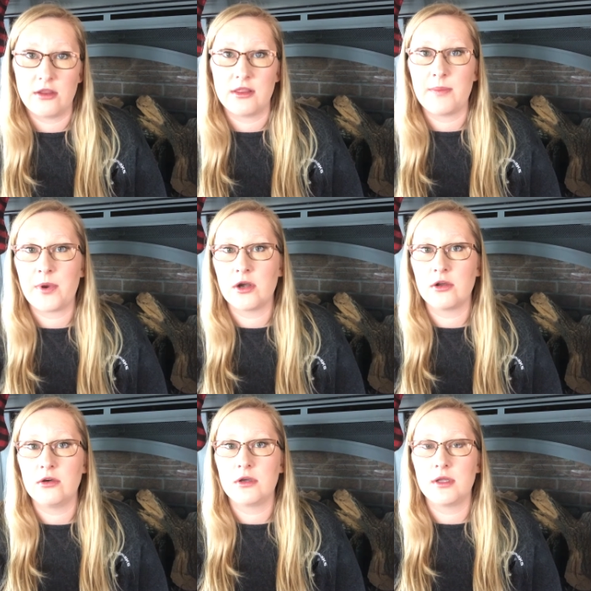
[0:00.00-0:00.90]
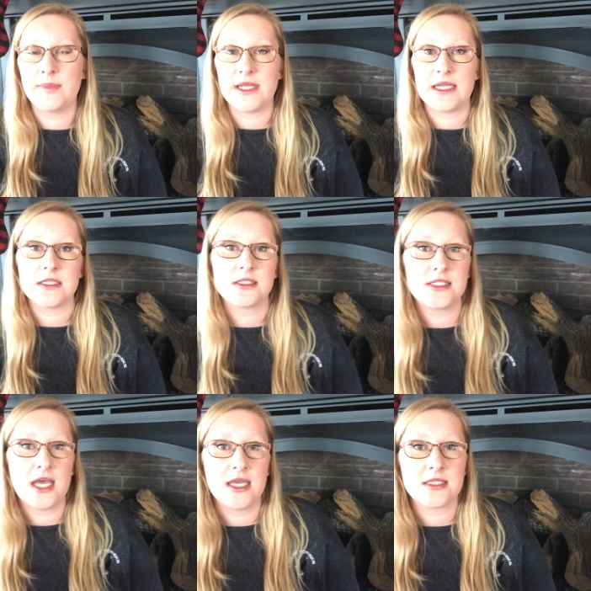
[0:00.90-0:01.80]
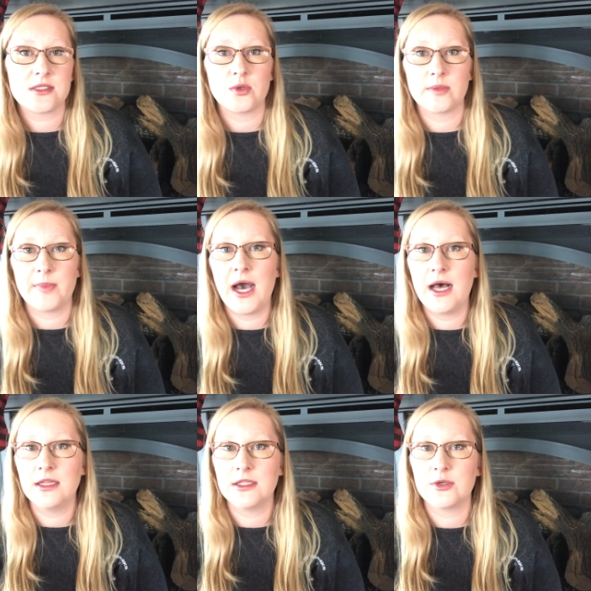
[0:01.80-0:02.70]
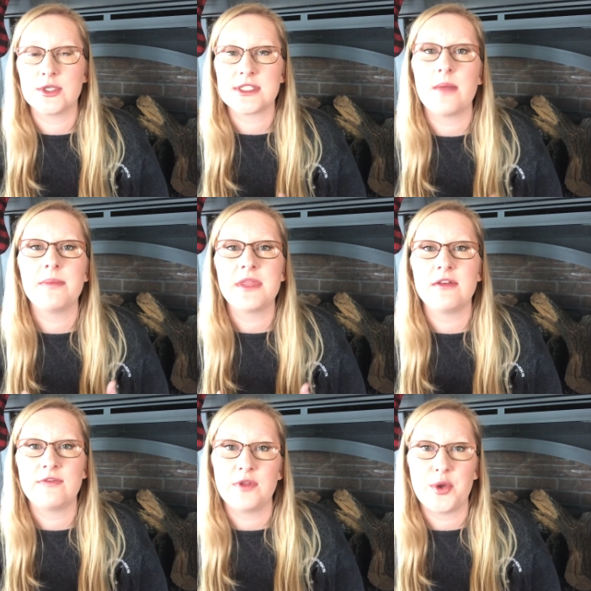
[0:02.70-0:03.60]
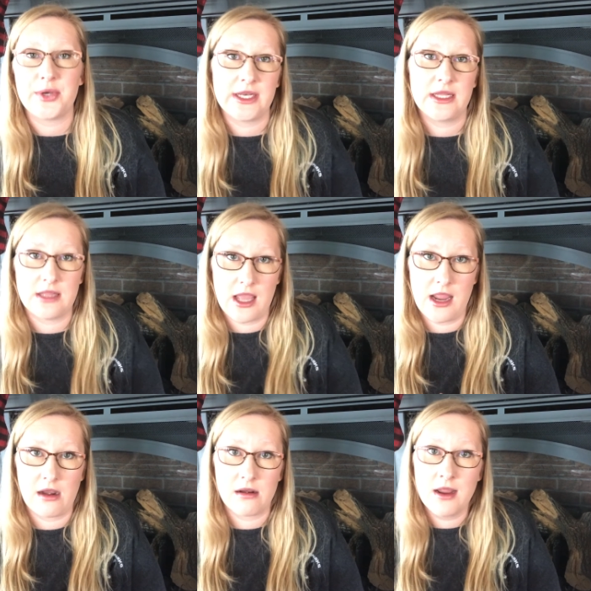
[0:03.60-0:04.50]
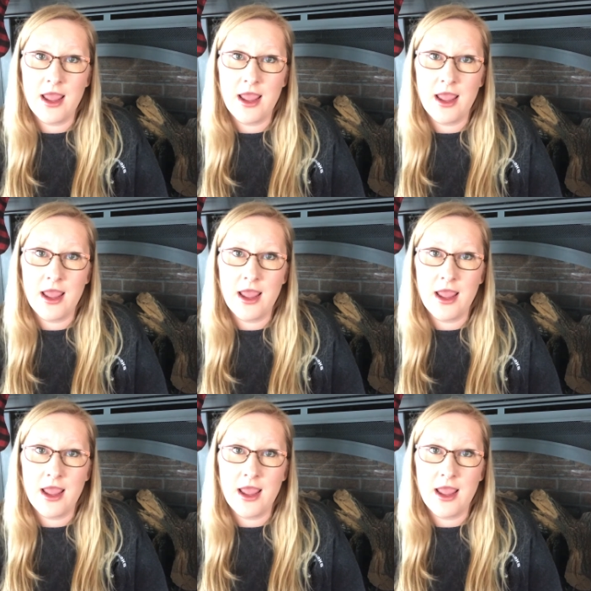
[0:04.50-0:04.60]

That particle could be dust or pollen or something floating in the air.